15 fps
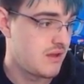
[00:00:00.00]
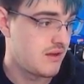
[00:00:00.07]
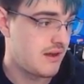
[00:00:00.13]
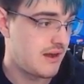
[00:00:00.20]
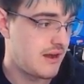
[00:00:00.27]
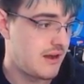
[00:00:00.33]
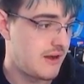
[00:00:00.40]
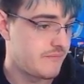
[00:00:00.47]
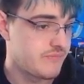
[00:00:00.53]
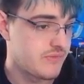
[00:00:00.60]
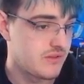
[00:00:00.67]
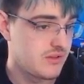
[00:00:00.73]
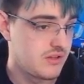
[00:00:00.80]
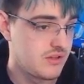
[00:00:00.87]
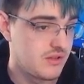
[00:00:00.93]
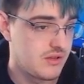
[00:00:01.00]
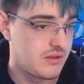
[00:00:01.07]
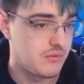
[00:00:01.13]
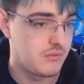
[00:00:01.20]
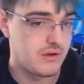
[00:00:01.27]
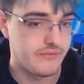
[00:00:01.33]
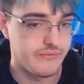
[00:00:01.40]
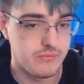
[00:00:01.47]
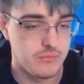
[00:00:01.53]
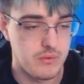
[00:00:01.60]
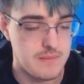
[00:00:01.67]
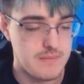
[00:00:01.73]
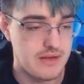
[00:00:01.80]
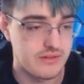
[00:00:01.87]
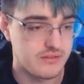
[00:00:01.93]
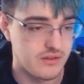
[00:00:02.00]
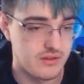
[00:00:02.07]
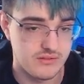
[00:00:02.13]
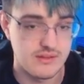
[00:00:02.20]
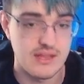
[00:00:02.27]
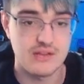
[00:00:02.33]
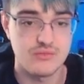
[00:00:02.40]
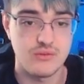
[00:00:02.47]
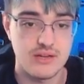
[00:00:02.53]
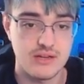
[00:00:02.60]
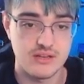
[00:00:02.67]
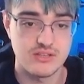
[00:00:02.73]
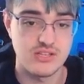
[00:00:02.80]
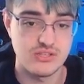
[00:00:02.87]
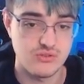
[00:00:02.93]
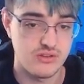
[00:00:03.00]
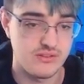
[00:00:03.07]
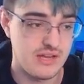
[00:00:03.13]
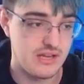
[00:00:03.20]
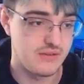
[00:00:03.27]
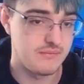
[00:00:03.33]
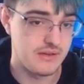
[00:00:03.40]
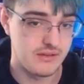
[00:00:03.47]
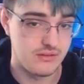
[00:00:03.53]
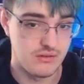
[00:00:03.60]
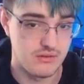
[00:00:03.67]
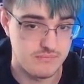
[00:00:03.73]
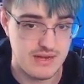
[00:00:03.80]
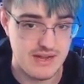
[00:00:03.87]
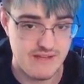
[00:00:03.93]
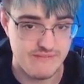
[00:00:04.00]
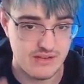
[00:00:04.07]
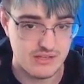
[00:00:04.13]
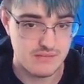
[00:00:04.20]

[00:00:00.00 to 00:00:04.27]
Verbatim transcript: Um, what, what about this next one I'm going to teach you is how to do the buy event.